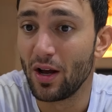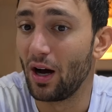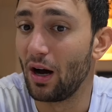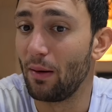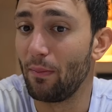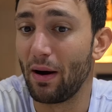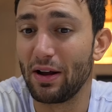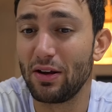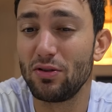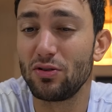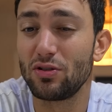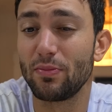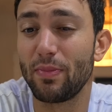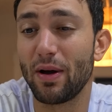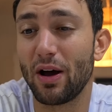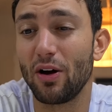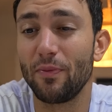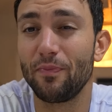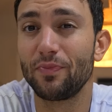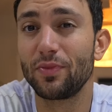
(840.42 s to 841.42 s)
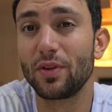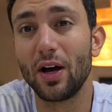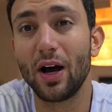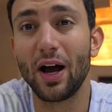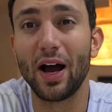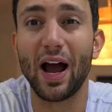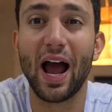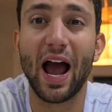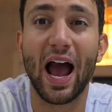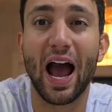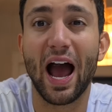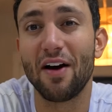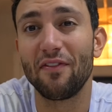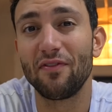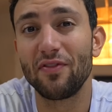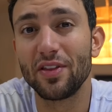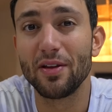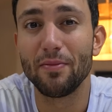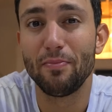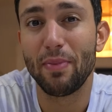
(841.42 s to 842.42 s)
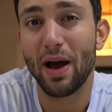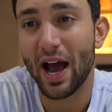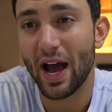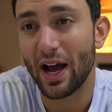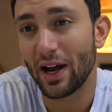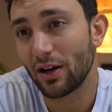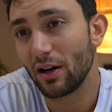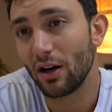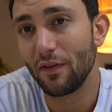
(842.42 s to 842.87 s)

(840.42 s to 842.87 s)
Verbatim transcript: Um, I used about a half of the bag